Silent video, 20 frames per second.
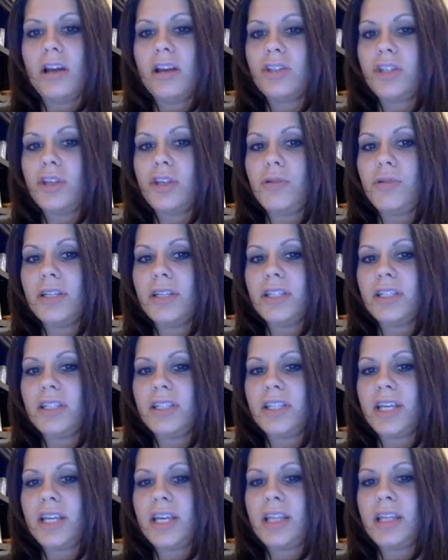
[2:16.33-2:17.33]
so you can
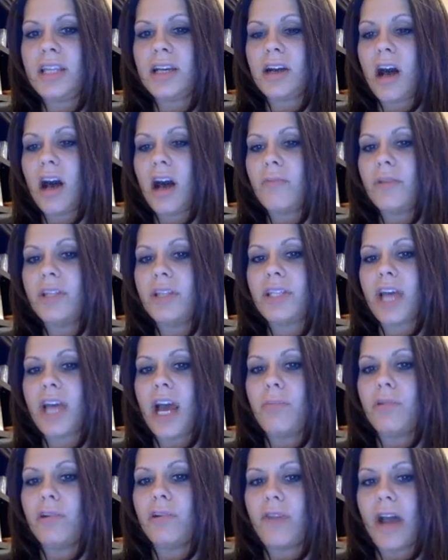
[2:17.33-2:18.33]
see the comments
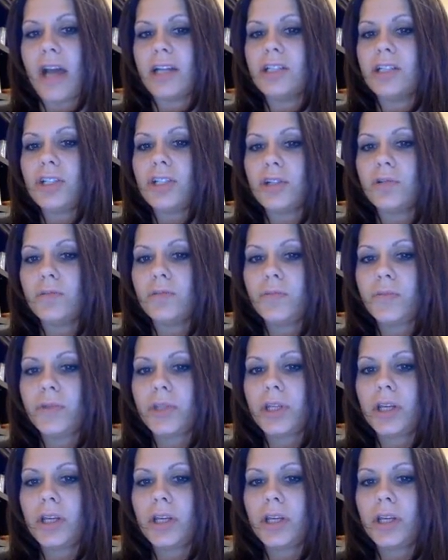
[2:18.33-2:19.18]
I provide you.